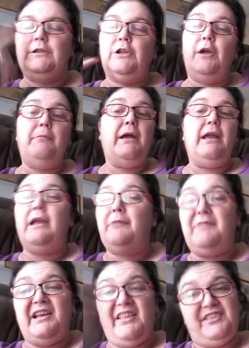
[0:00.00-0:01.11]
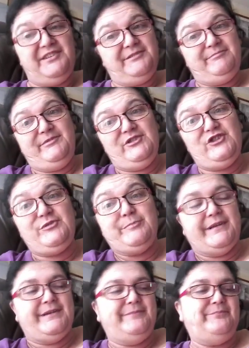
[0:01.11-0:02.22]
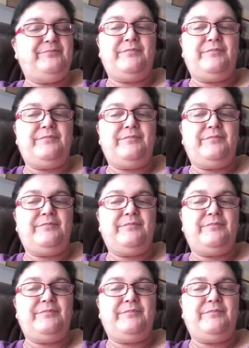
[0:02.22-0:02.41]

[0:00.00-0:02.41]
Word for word: No makeup, nothing. Just me.